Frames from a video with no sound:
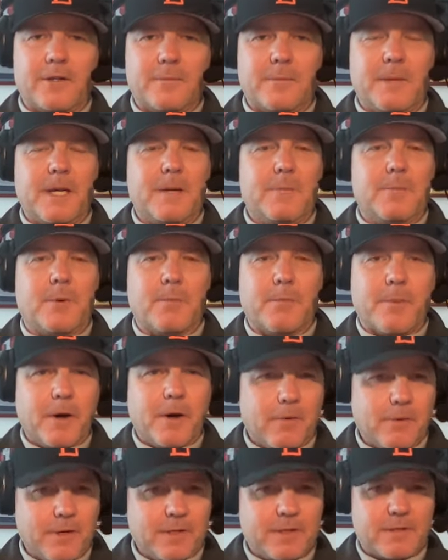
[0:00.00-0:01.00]
as being
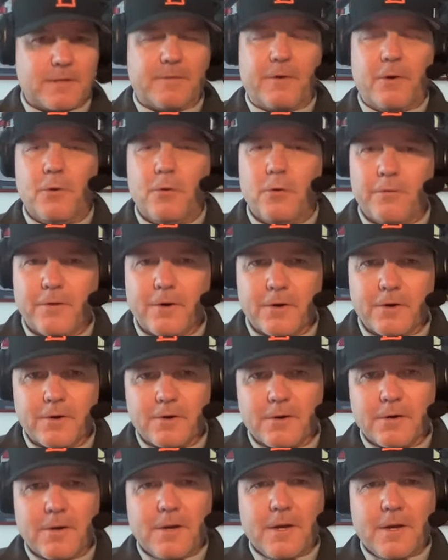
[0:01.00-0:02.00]
proponents of Hoover.